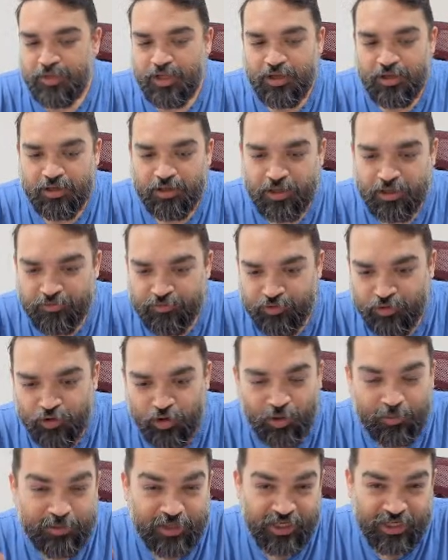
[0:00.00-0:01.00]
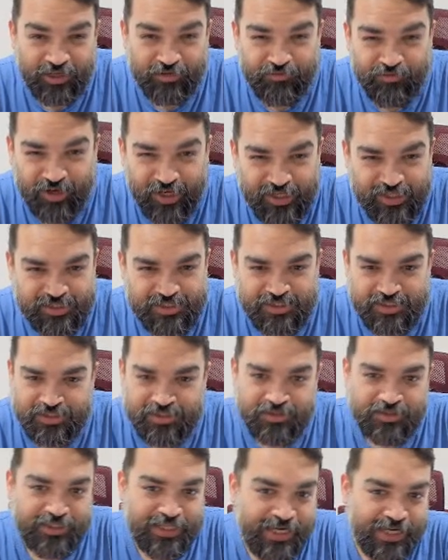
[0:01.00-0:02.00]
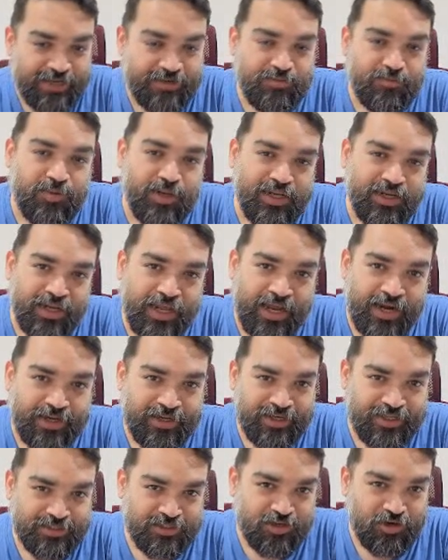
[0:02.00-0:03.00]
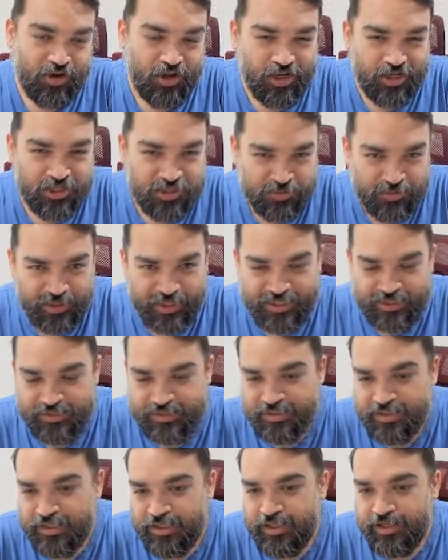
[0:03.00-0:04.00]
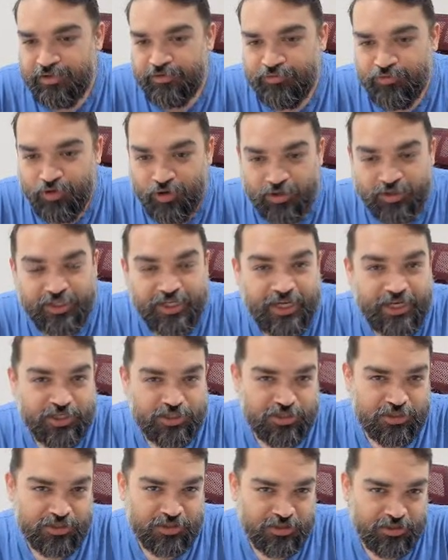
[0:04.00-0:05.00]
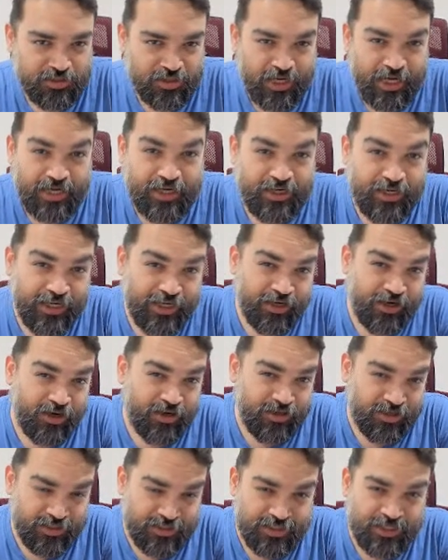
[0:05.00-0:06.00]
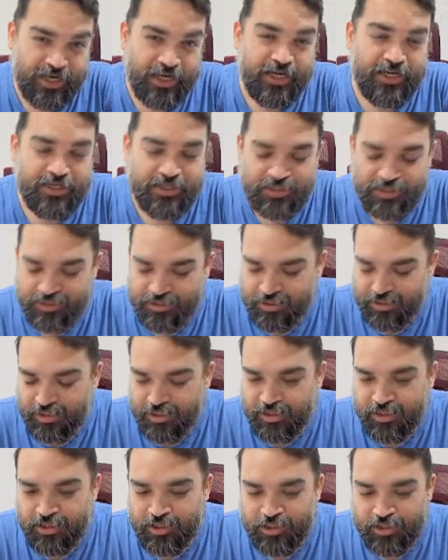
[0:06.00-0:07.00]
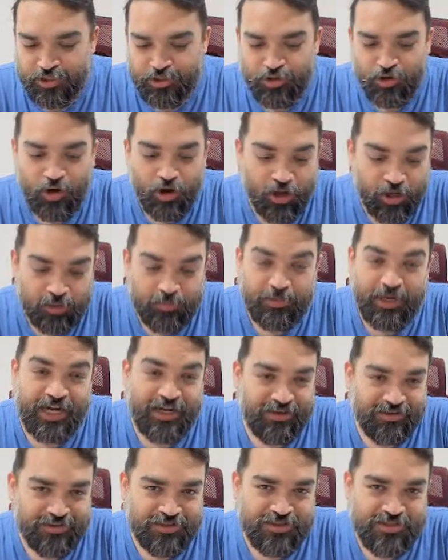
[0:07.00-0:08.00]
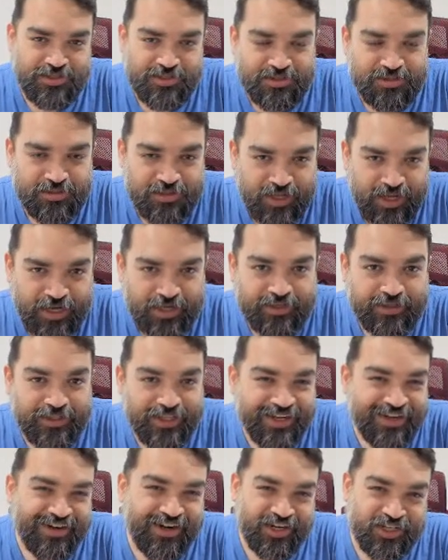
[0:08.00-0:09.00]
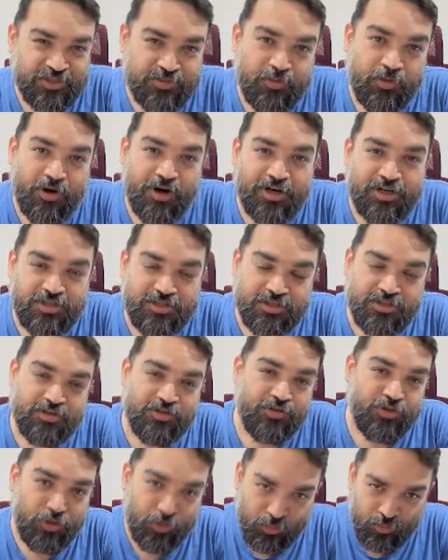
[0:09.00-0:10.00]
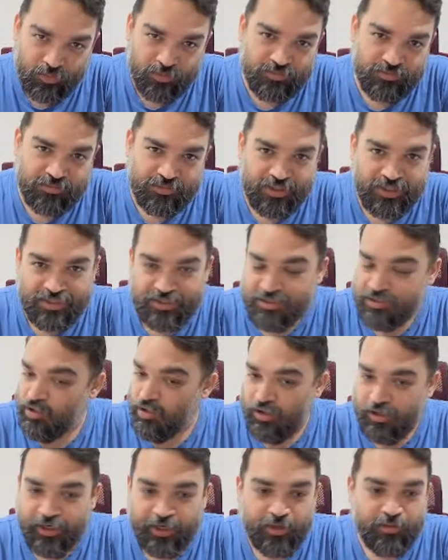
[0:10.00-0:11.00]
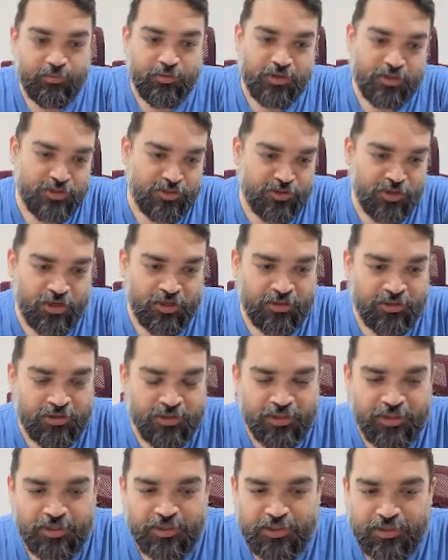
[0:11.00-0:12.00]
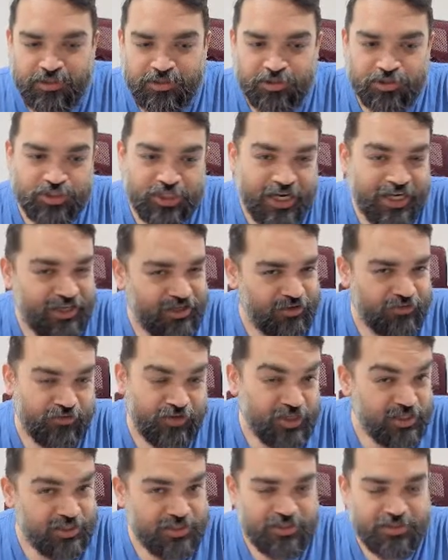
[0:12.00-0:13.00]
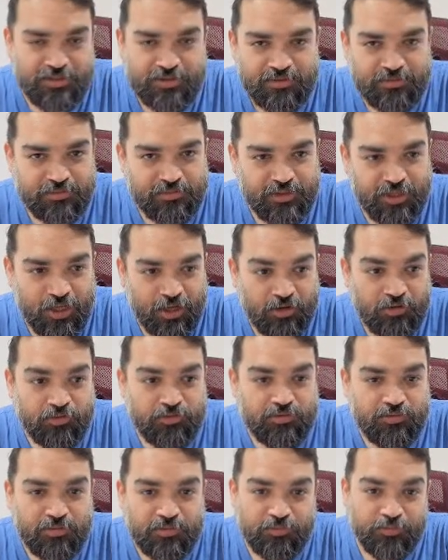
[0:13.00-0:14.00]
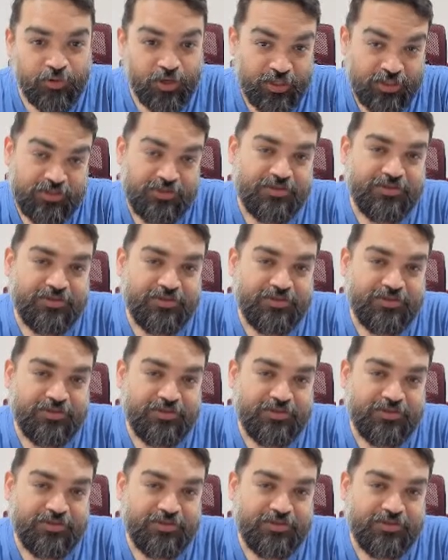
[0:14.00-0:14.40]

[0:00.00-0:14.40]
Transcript: if you drop in any files, that will act as a knowledge base for the agent, and it understands your patterns and then responds to you. This already works on the chat interface. Now, what